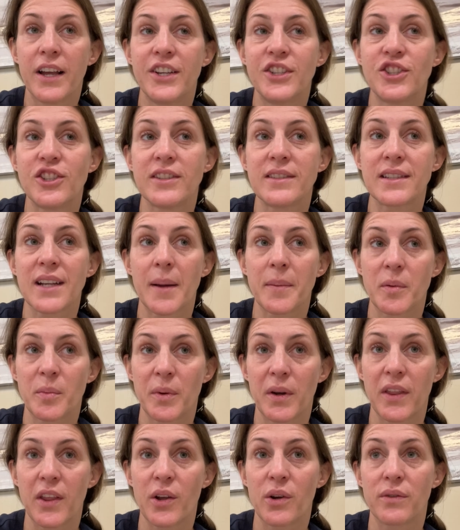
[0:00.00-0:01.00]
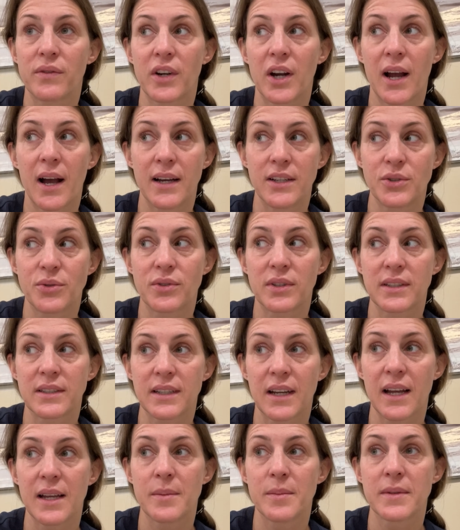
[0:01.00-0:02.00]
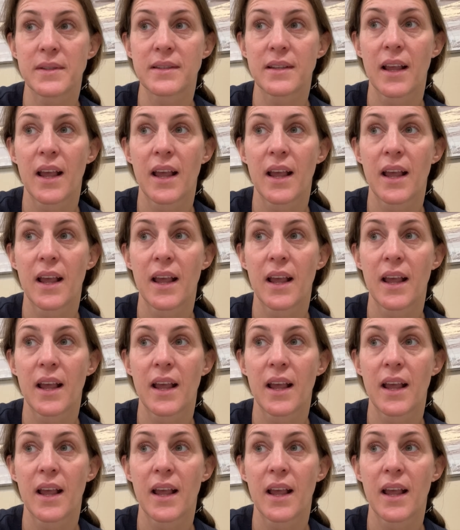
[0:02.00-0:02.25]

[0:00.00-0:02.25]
she stopped breathing over 100 times.